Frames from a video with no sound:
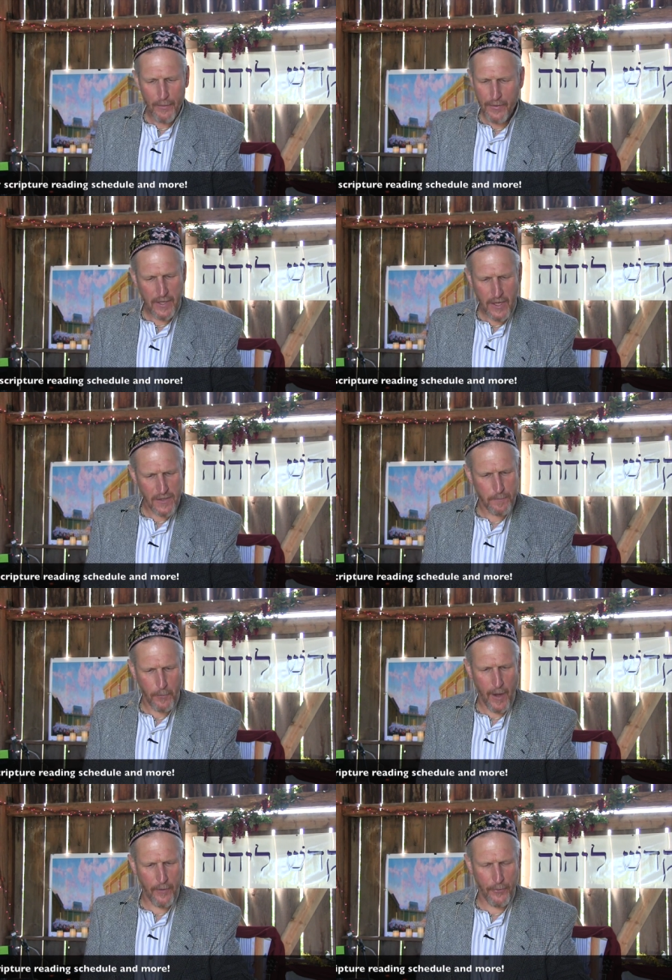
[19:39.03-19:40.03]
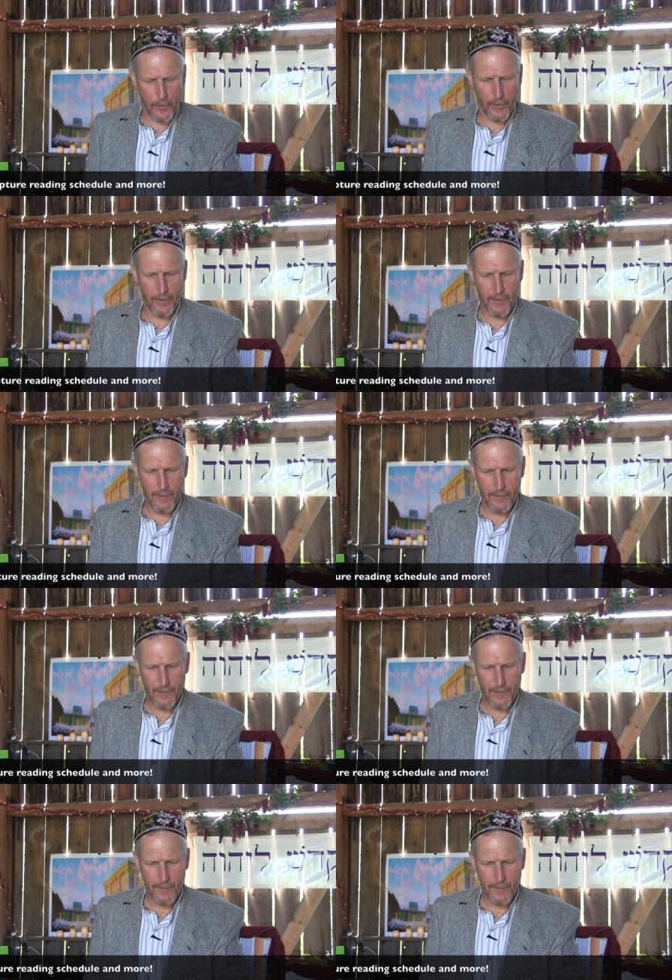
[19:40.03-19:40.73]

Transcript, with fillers: was a huge breakthrough.